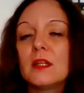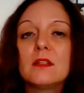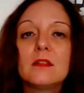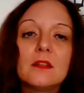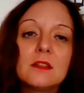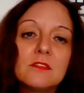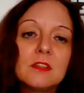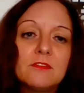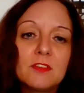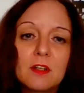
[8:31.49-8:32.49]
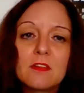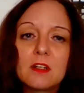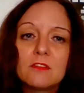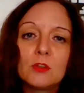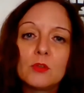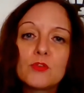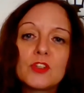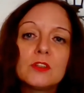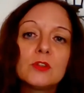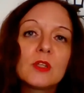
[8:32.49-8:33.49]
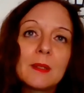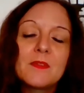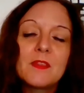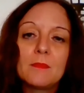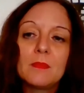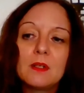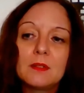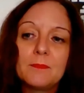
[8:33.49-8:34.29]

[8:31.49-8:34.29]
in the further evolution to keep them